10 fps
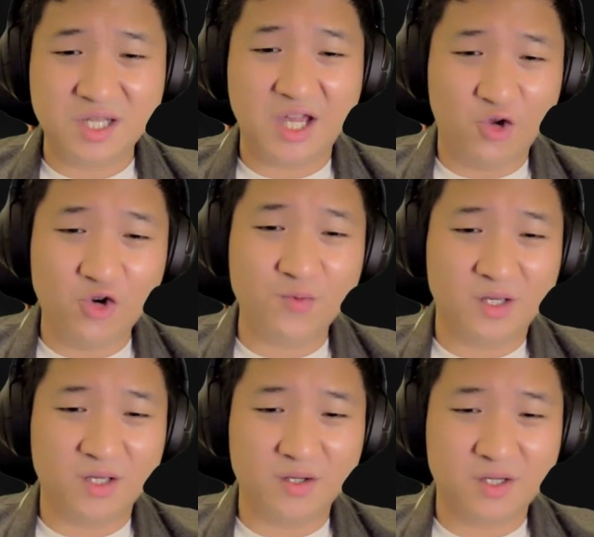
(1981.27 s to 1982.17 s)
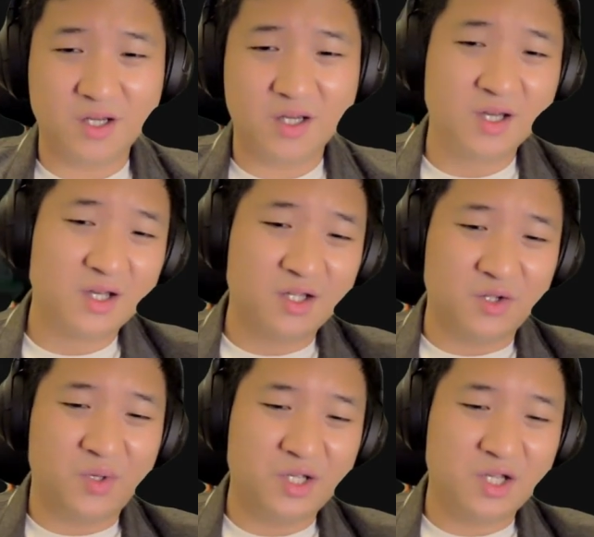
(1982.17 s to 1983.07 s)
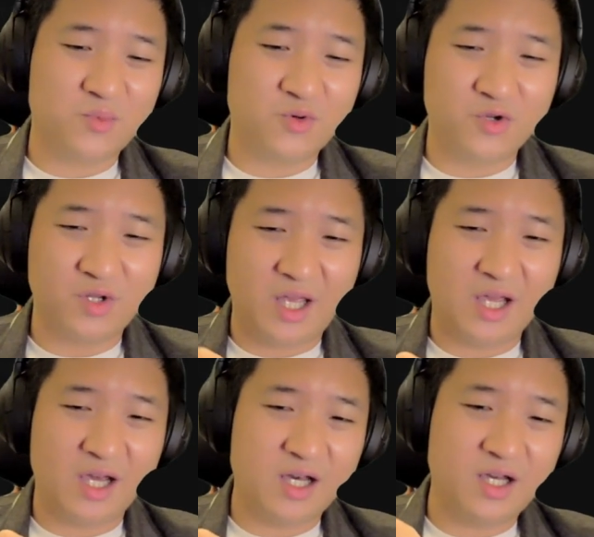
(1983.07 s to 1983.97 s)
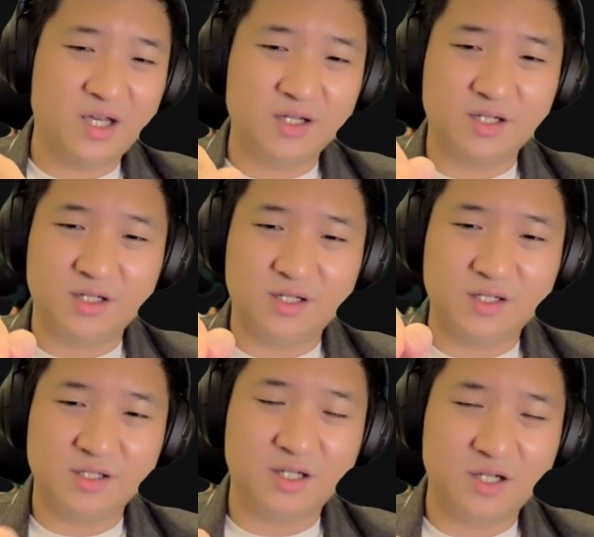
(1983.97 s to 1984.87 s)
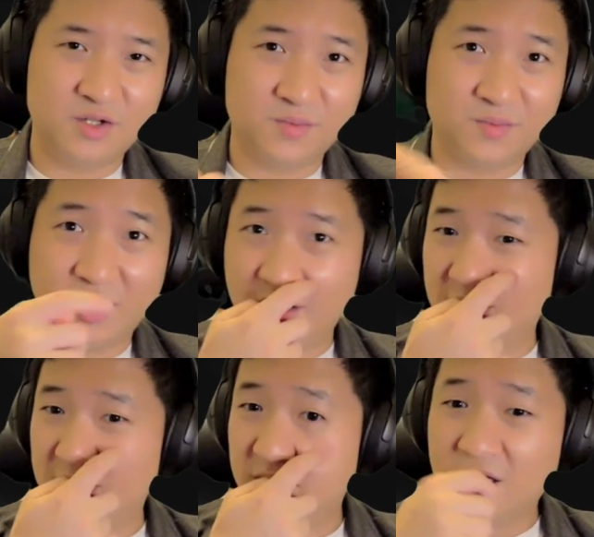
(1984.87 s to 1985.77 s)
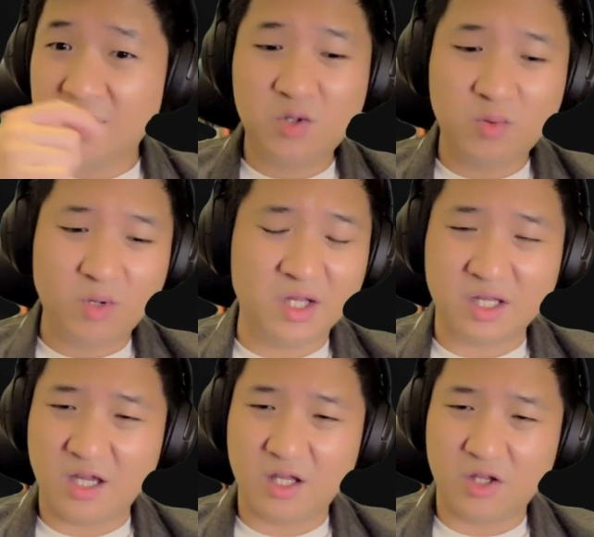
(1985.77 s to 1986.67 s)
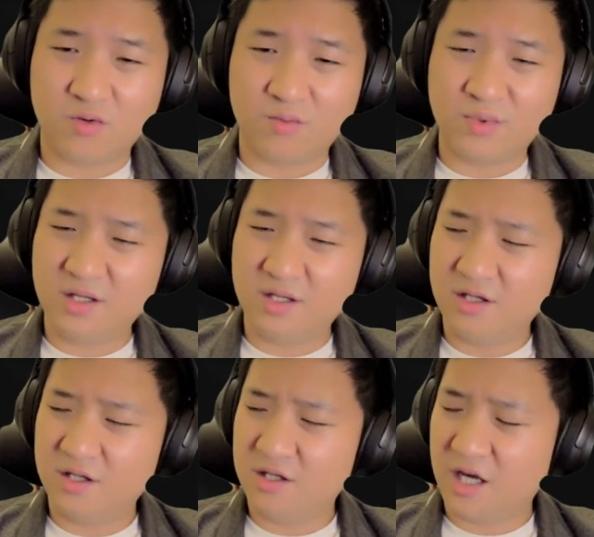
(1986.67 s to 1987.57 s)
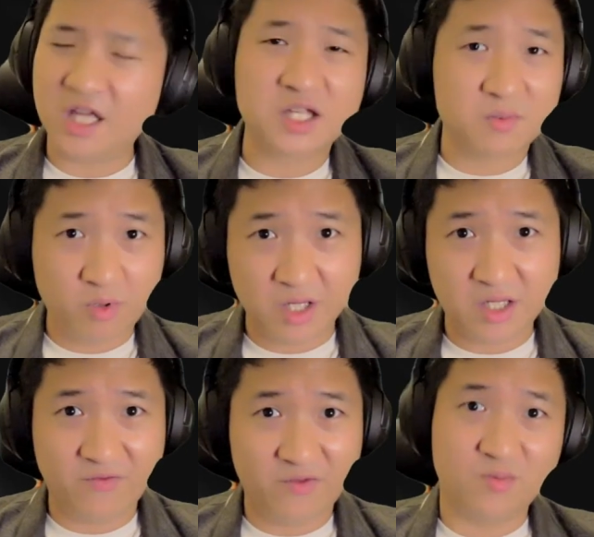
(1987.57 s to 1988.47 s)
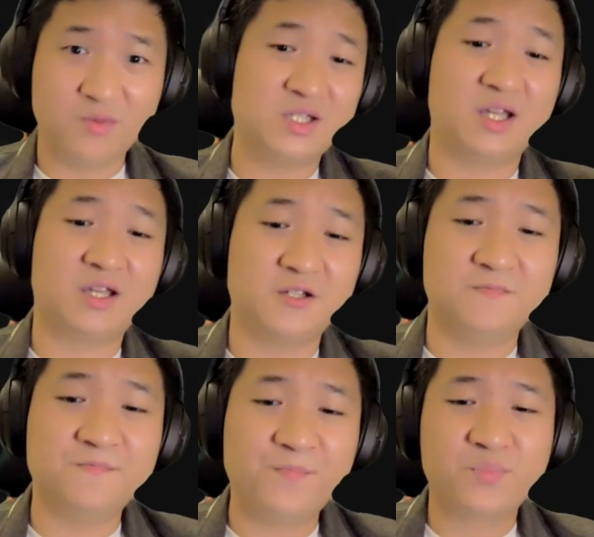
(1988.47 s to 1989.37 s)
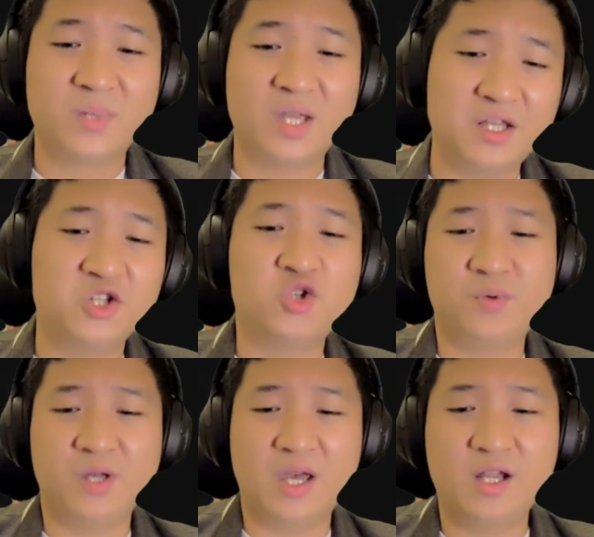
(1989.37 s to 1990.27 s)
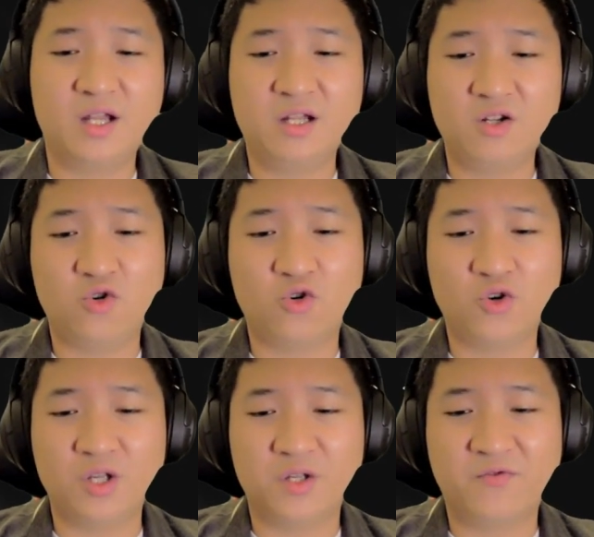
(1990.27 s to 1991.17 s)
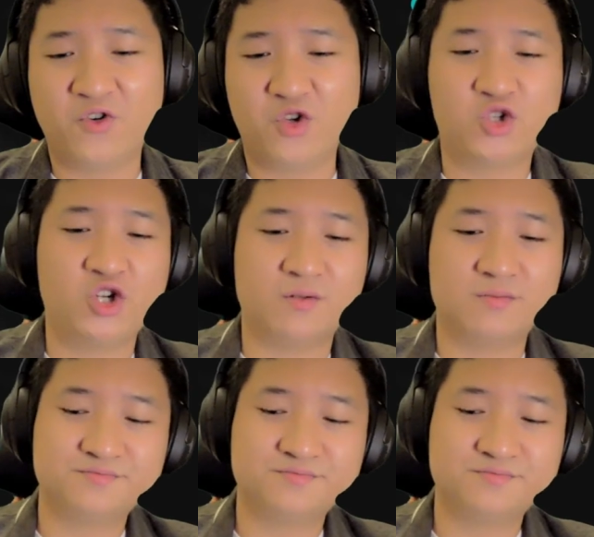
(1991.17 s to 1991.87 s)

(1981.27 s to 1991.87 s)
Adobe. Okay, the reason I put AI and Adobe, this one is Adobe Express, if I'm not mistaken, and it should be another logo is Photoshop.